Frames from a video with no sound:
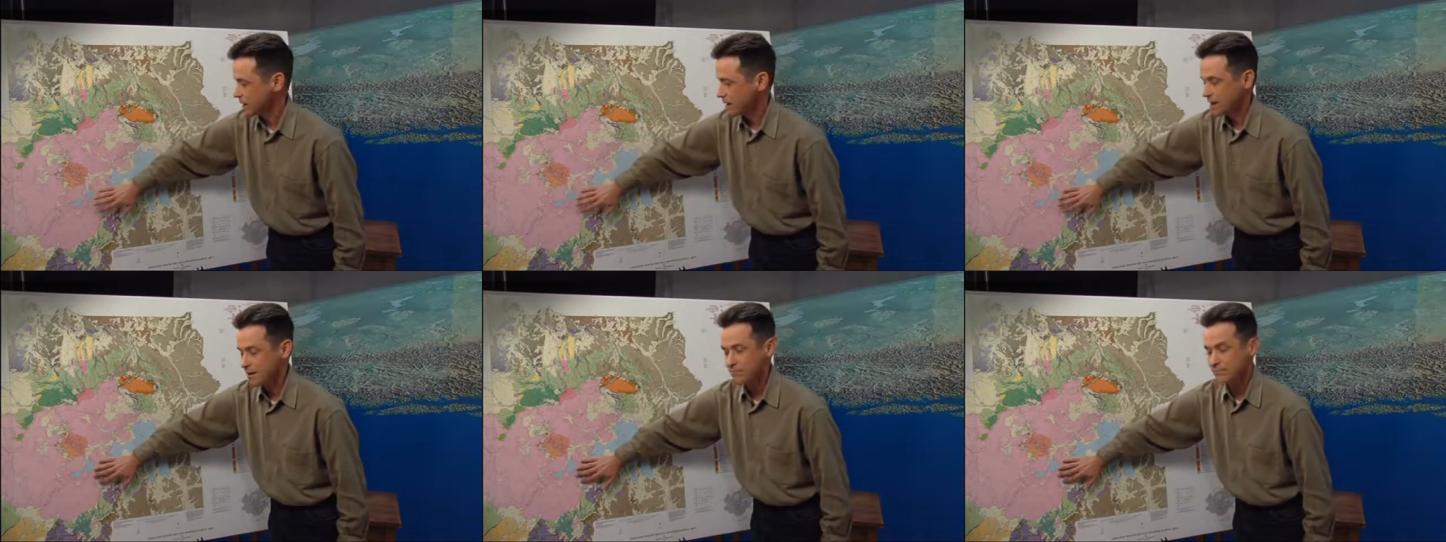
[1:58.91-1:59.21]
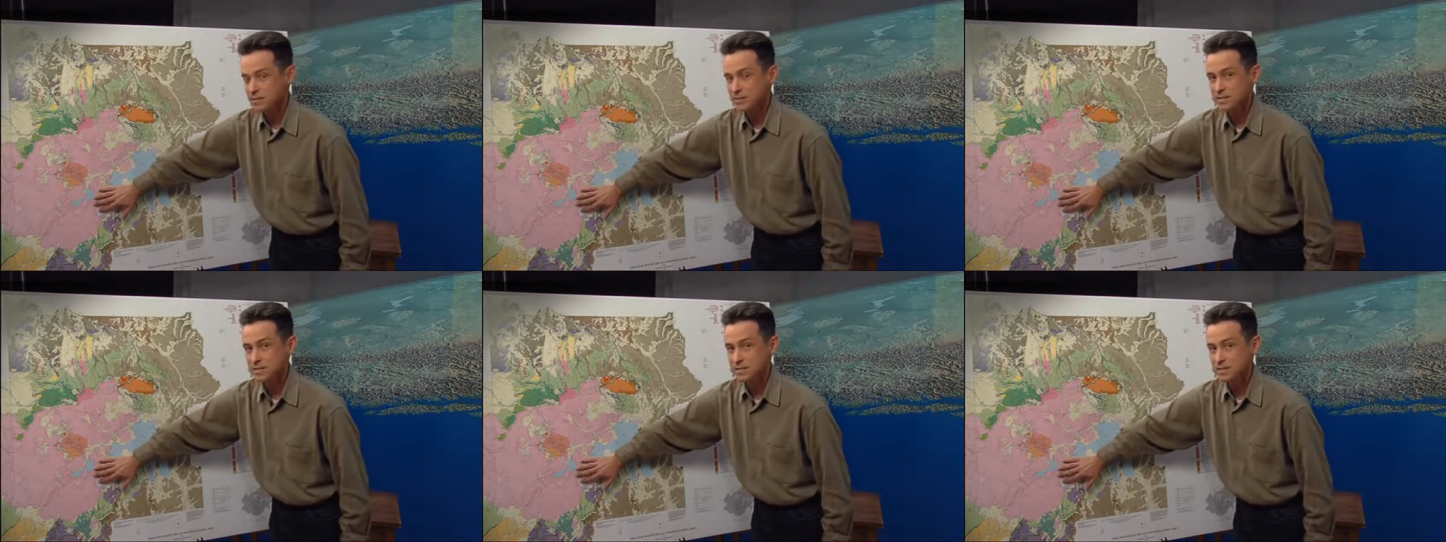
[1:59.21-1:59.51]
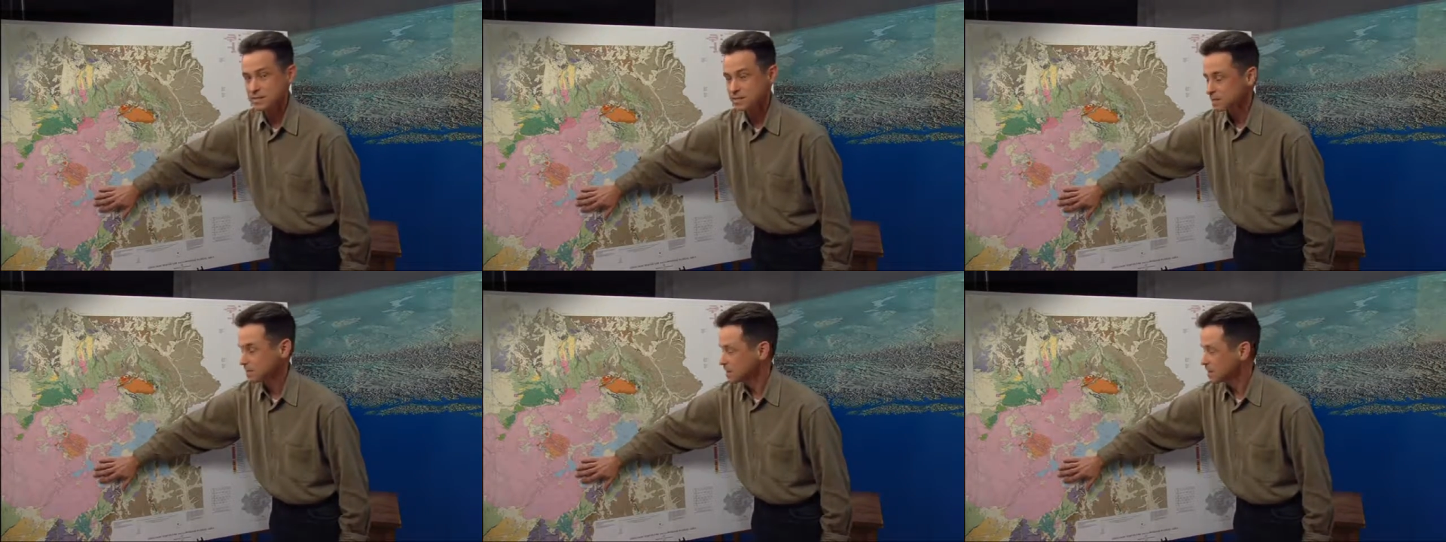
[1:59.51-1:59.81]

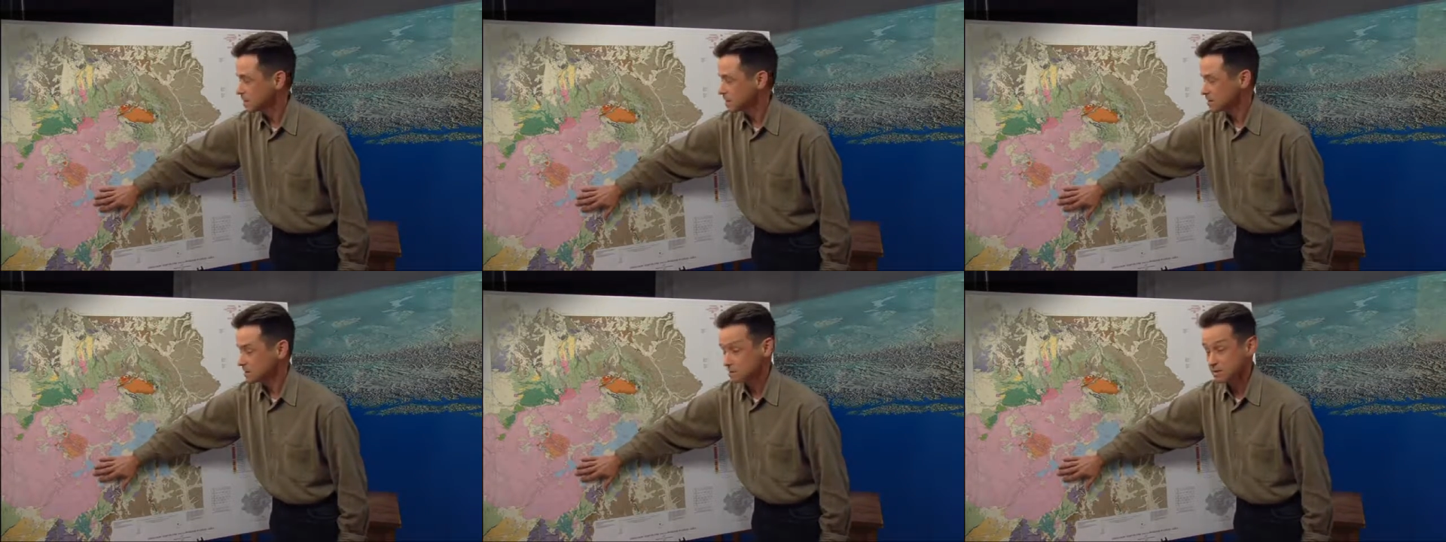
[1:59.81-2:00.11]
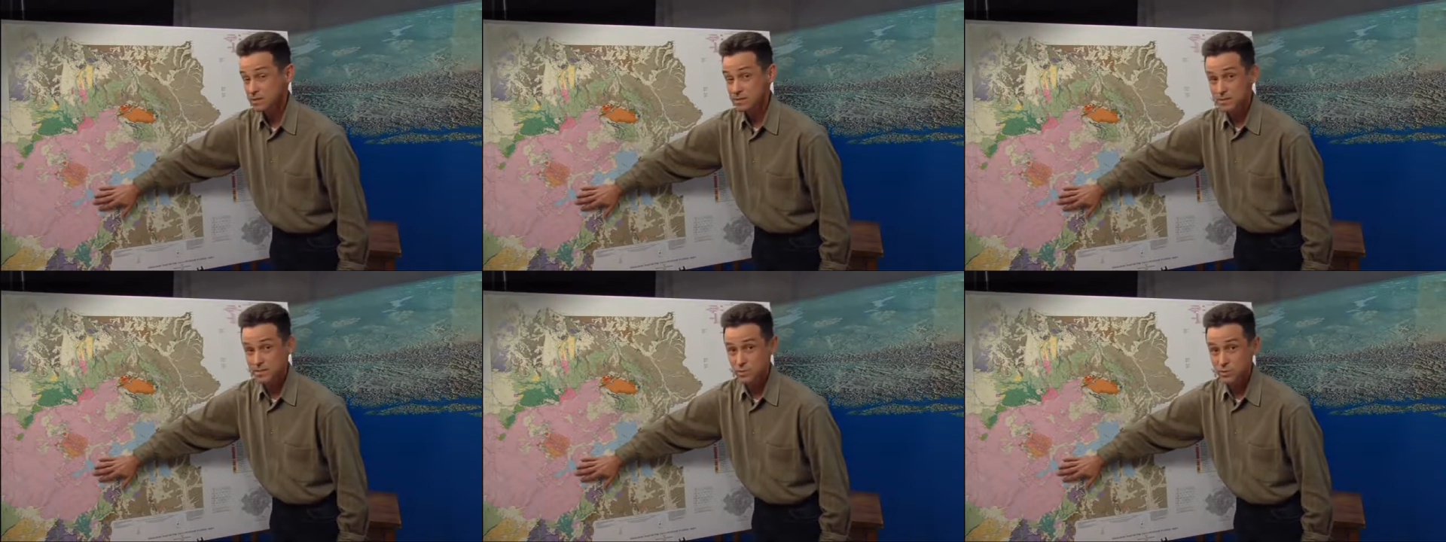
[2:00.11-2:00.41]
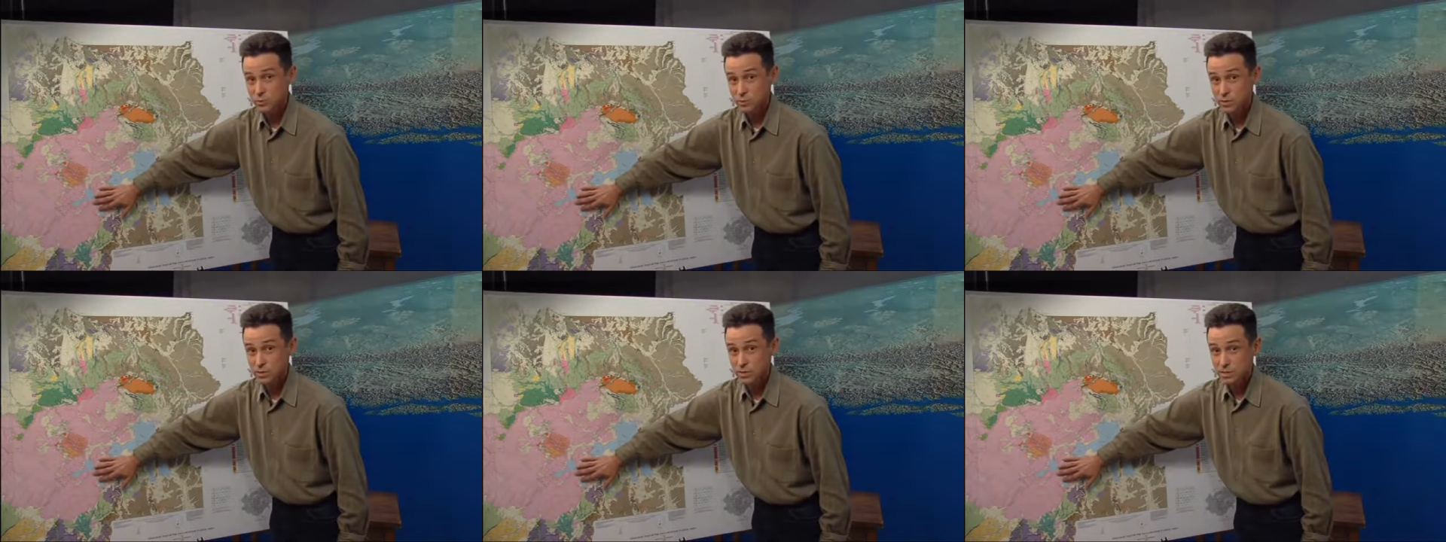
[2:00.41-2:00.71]
evidence that this is a
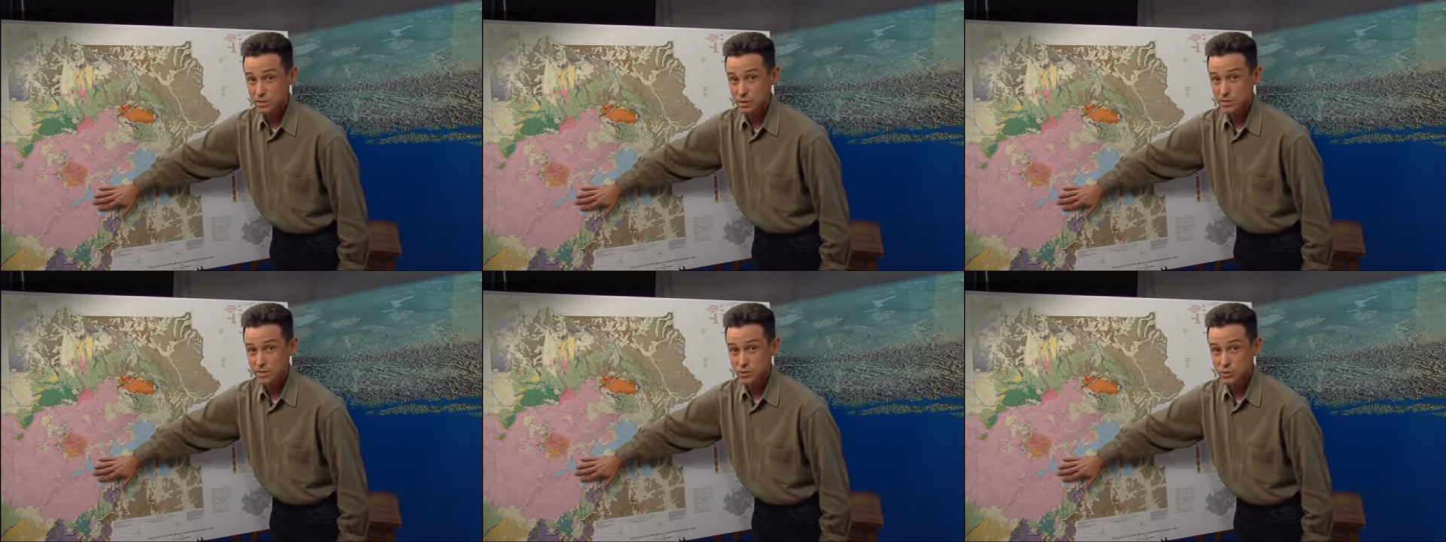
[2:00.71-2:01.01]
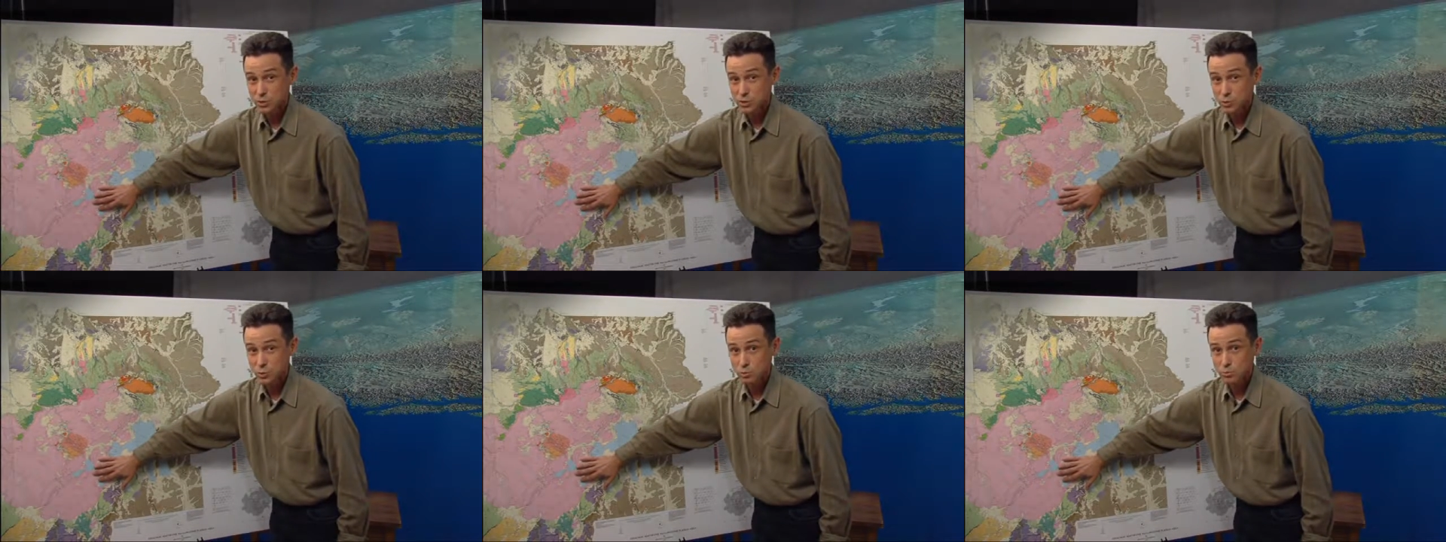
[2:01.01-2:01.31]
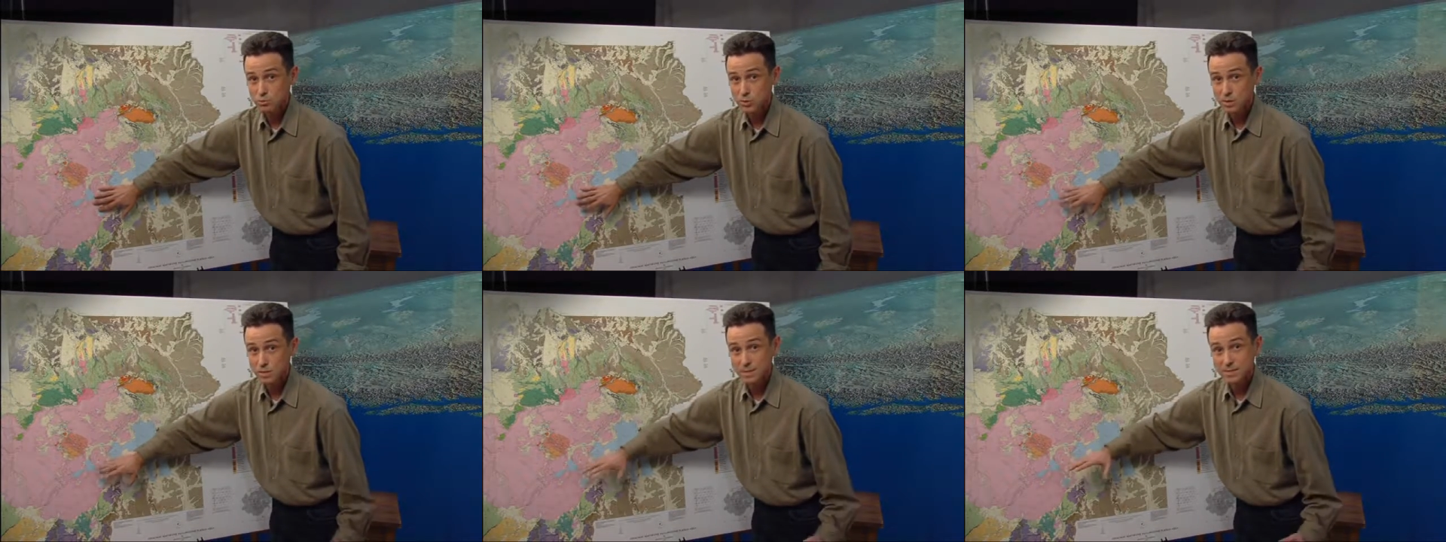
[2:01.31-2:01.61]
really unusual
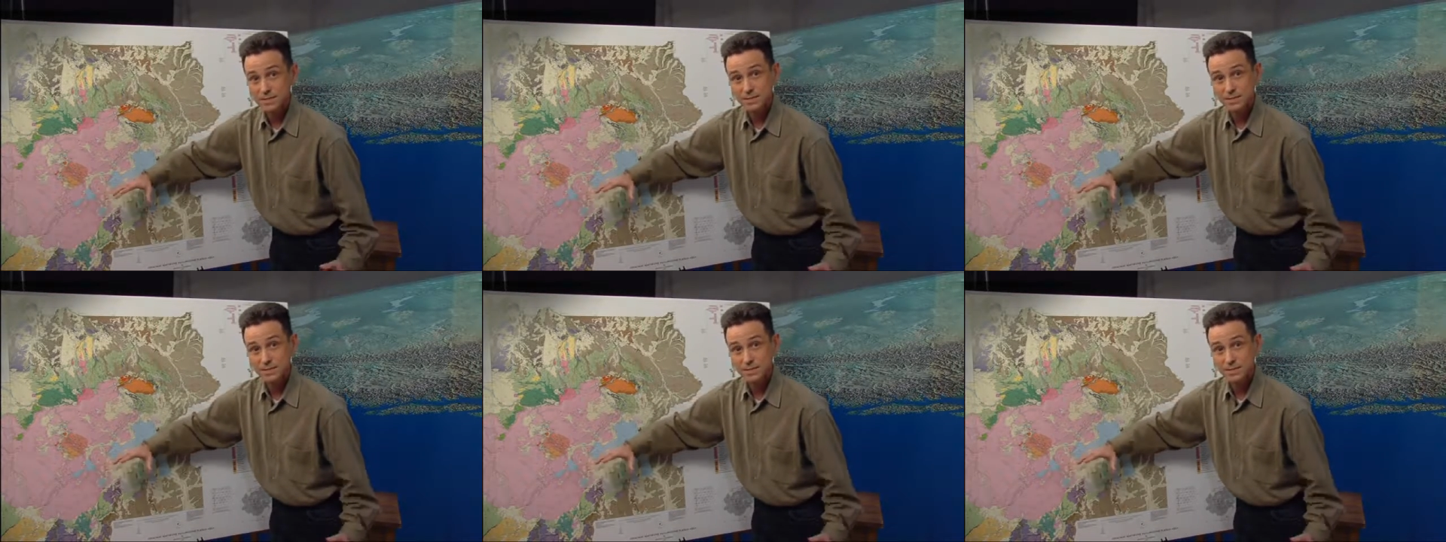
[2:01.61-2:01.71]
place.